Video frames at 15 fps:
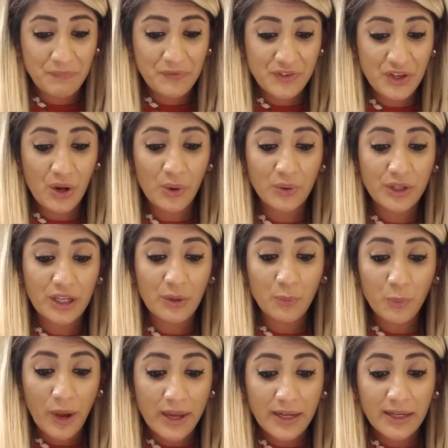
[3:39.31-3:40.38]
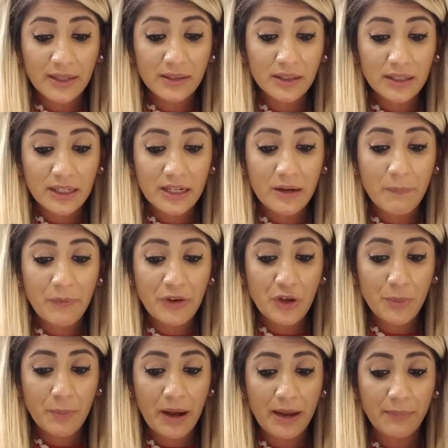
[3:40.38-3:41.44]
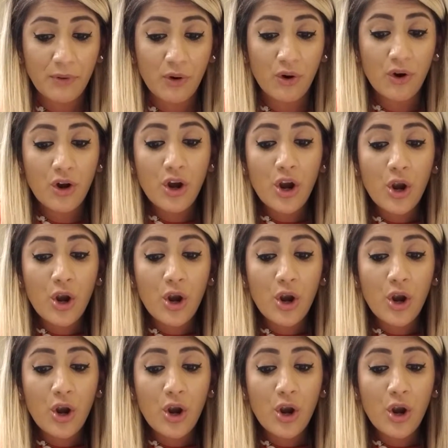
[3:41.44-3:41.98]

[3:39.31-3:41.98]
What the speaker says: So get ready to look it up in your Bible,